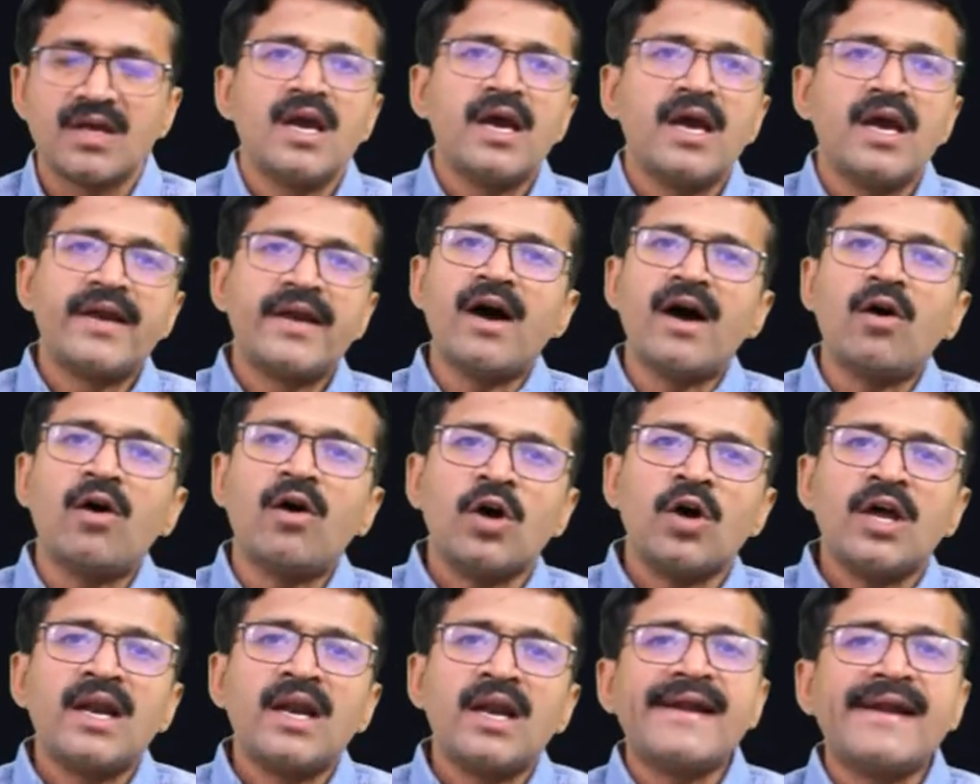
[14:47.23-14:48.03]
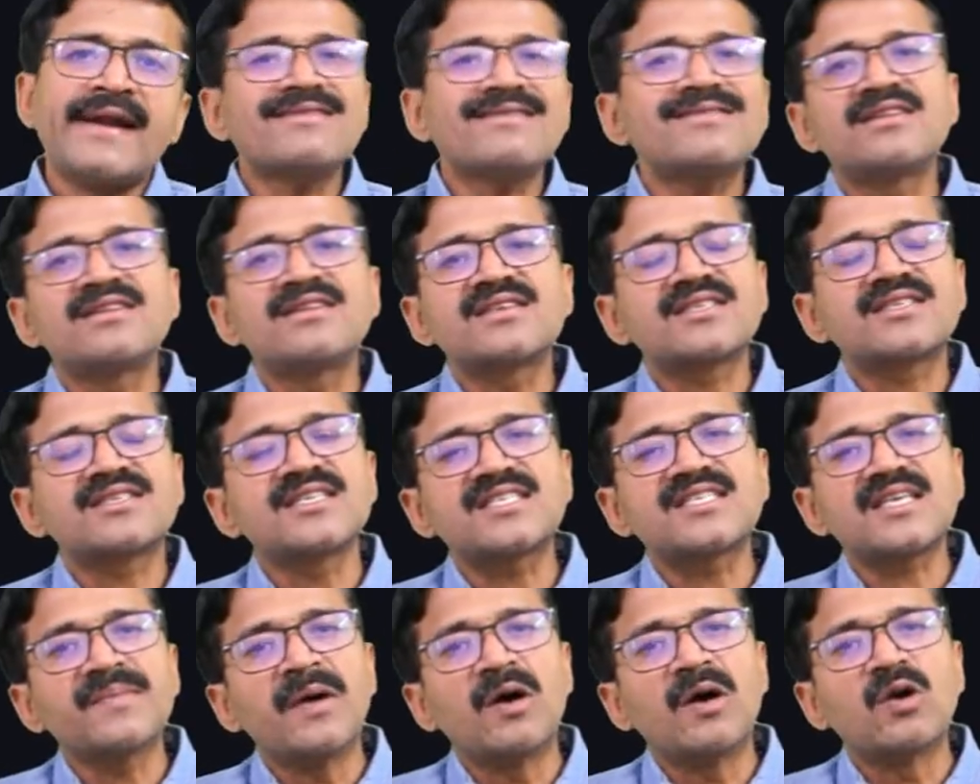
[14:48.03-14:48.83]
Now let us discuss
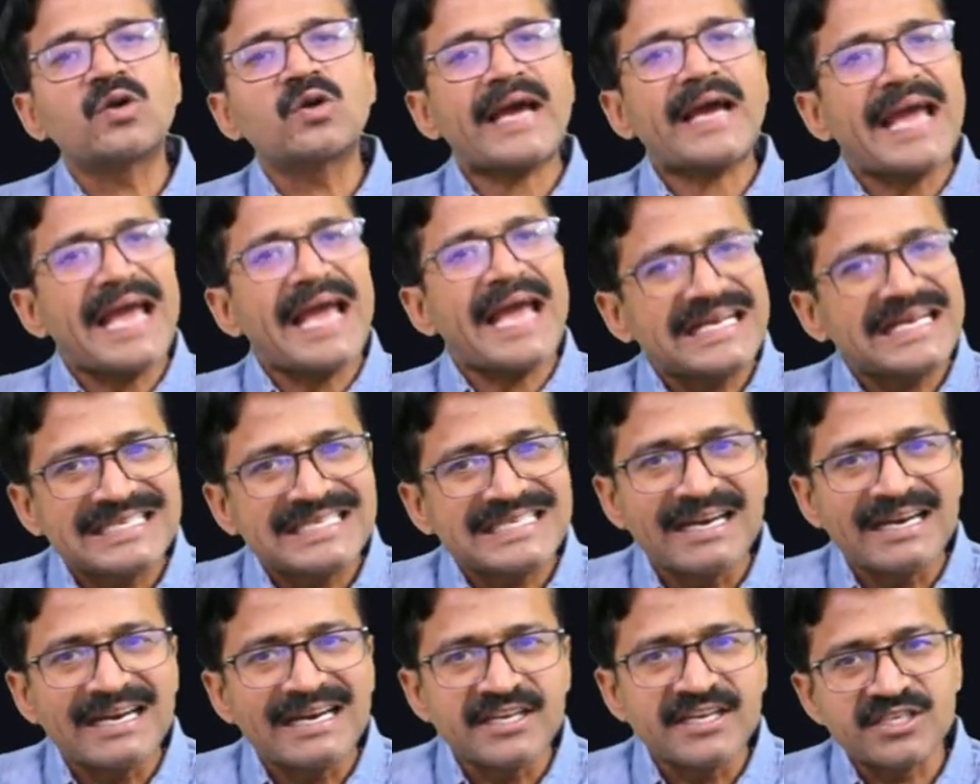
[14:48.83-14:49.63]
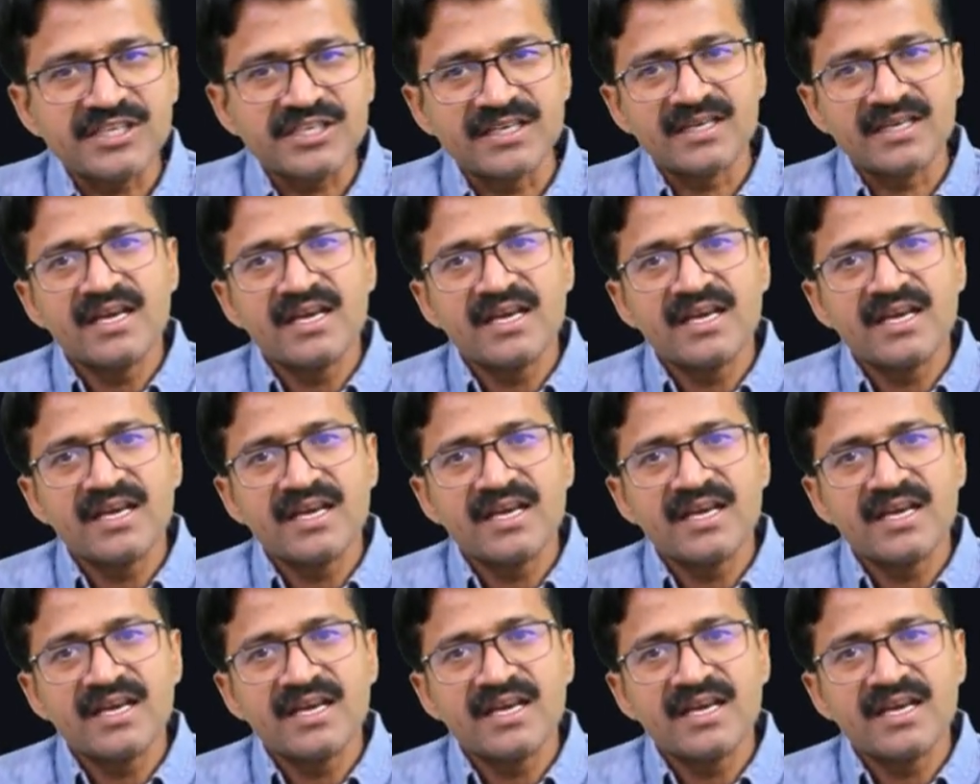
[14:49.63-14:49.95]
about acceleration.